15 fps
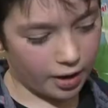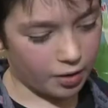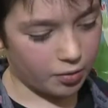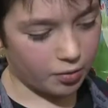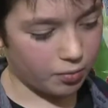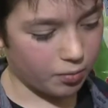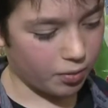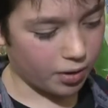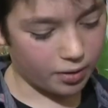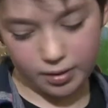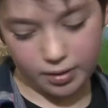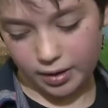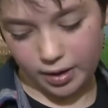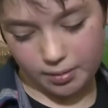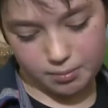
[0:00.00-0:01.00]
I don't want
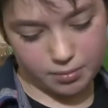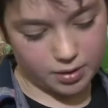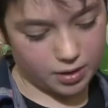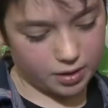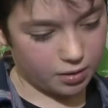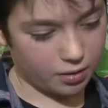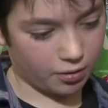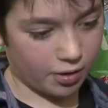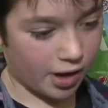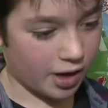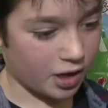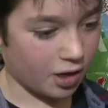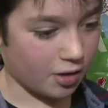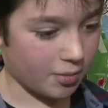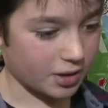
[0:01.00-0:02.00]
me or
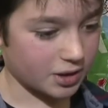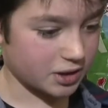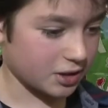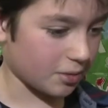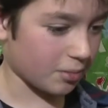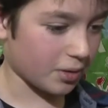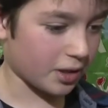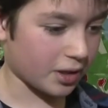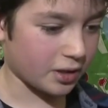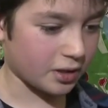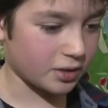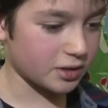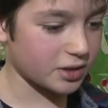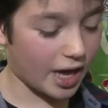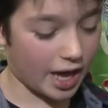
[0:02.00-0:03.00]
any of my
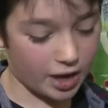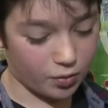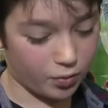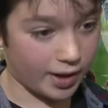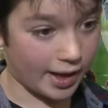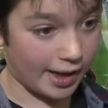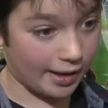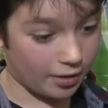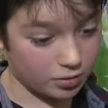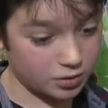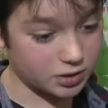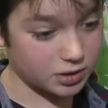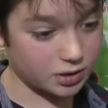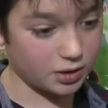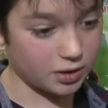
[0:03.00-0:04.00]
siblings, anyone
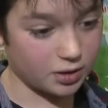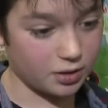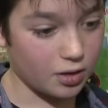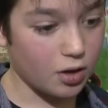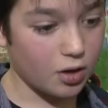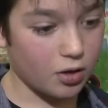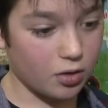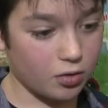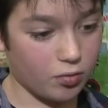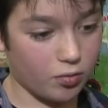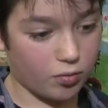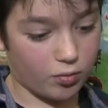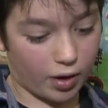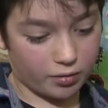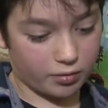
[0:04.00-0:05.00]
else
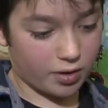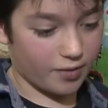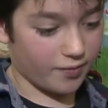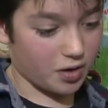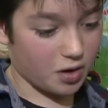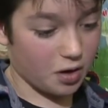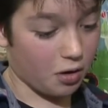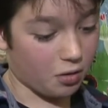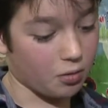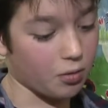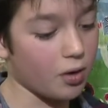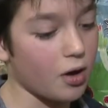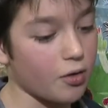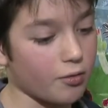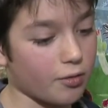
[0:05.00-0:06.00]
who I don't even
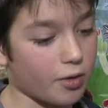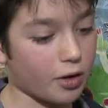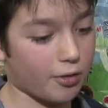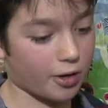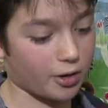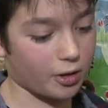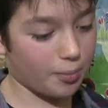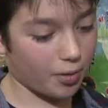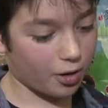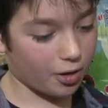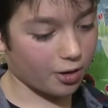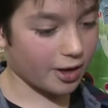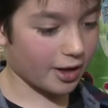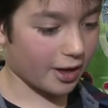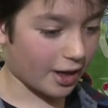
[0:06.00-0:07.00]
know, running around in the
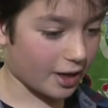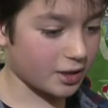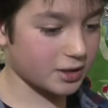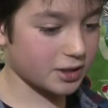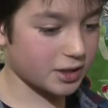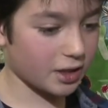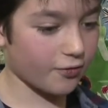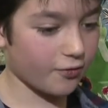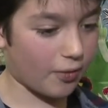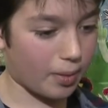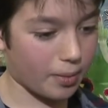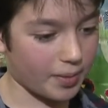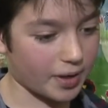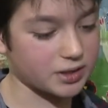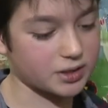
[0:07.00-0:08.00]
park and getting sick from
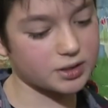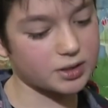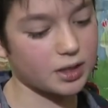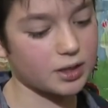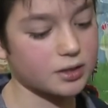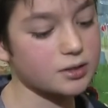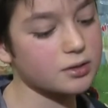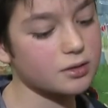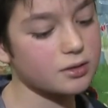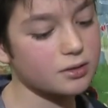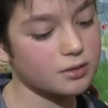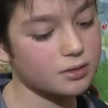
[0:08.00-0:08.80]
the pesticides.